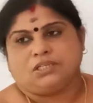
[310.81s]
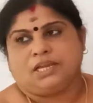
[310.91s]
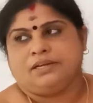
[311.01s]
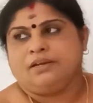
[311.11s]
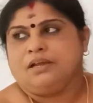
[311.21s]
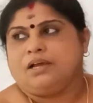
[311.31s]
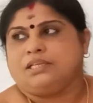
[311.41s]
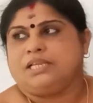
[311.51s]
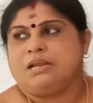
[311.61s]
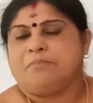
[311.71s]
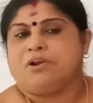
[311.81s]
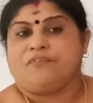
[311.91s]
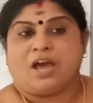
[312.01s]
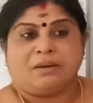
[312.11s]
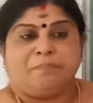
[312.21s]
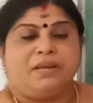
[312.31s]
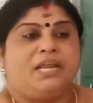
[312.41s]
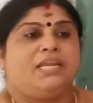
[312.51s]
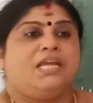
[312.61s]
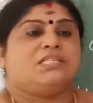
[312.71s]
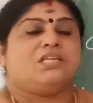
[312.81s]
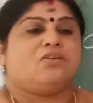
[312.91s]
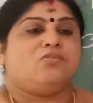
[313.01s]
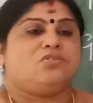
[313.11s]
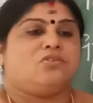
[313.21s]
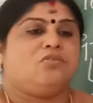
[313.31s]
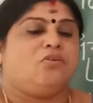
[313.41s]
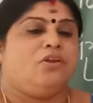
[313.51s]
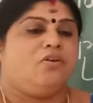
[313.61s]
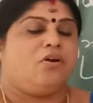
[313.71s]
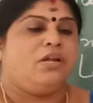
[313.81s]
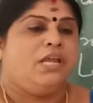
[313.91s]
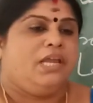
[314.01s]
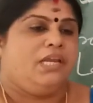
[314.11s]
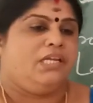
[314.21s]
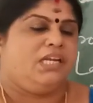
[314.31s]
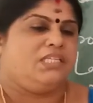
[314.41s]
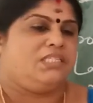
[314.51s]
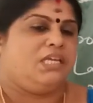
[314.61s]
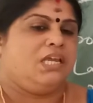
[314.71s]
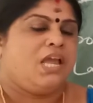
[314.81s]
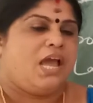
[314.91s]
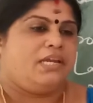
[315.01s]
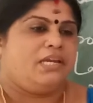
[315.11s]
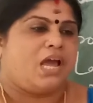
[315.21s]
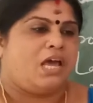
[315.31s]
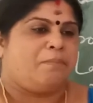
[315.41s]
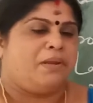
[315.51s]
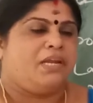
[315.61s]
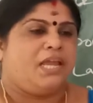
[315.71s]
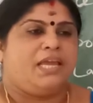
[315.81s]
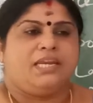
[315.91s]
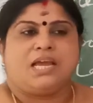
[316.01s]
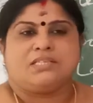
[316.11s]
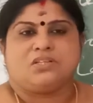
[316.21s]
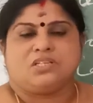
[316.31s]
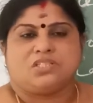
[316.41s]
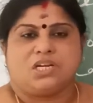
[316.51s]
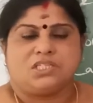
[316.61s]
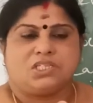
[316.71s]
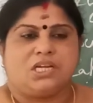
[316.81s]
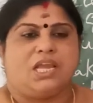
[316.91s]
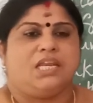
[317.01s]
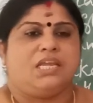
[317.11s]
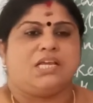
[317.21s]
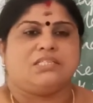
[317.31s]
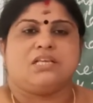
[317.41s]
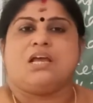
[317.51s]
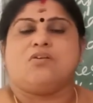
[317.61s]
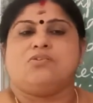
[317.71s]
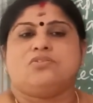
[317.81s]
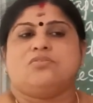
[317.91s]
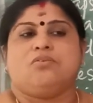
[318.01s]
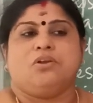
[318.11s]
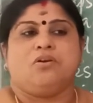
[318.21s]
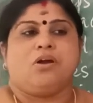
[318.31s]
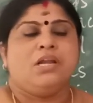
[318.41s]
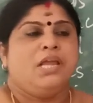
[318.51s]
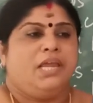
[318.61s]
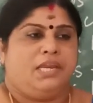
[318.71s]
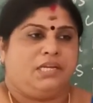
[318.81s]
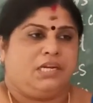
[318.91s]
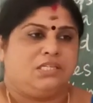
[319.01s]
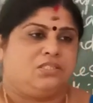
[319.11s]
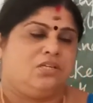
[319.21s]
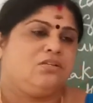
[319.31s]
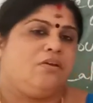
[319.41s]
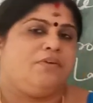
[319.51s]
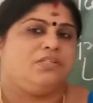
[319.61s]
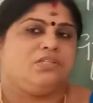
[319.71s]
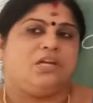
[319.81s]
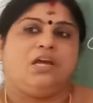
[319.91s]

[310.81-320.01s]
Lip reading: Then the number of urban areas are also going on increasing, and in urban areas residential areas are also going on increasing, which